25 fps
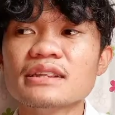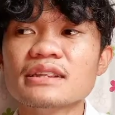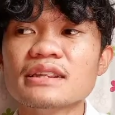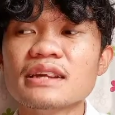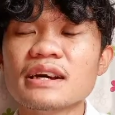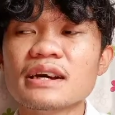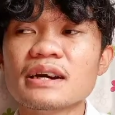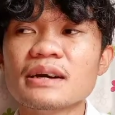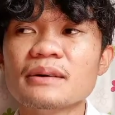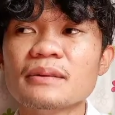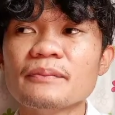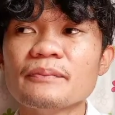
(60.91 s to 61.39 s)

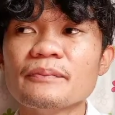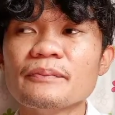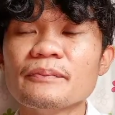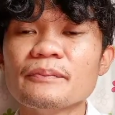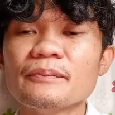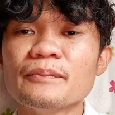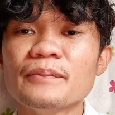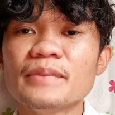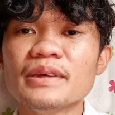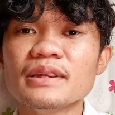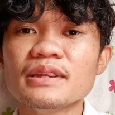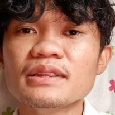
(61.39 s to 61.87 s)
the
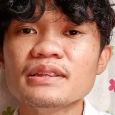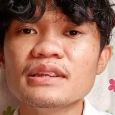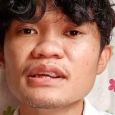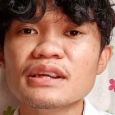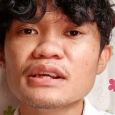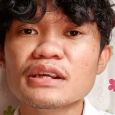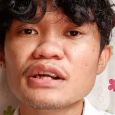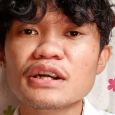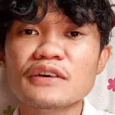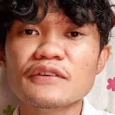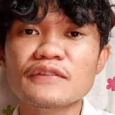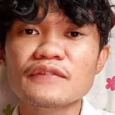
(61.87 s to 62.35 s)

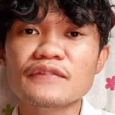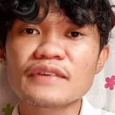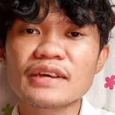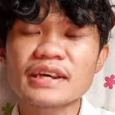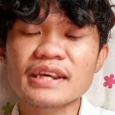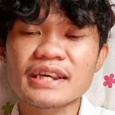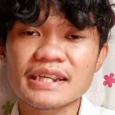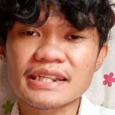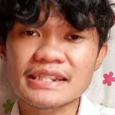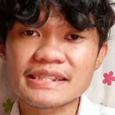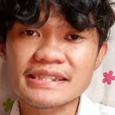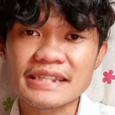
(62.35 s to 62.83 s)
building of
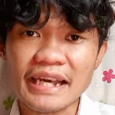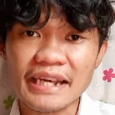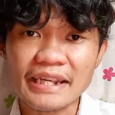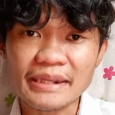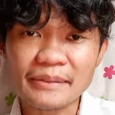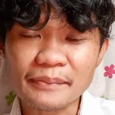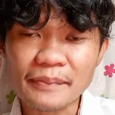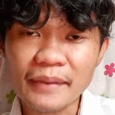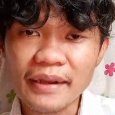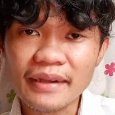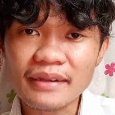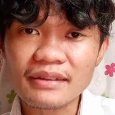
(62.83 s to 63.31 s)

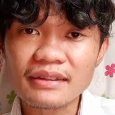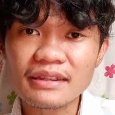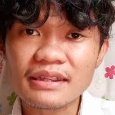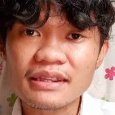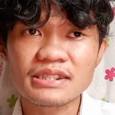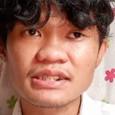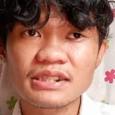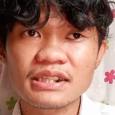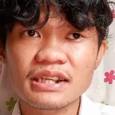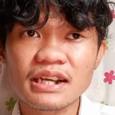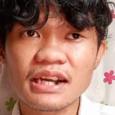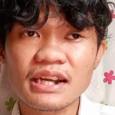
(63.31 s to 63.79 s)
excitement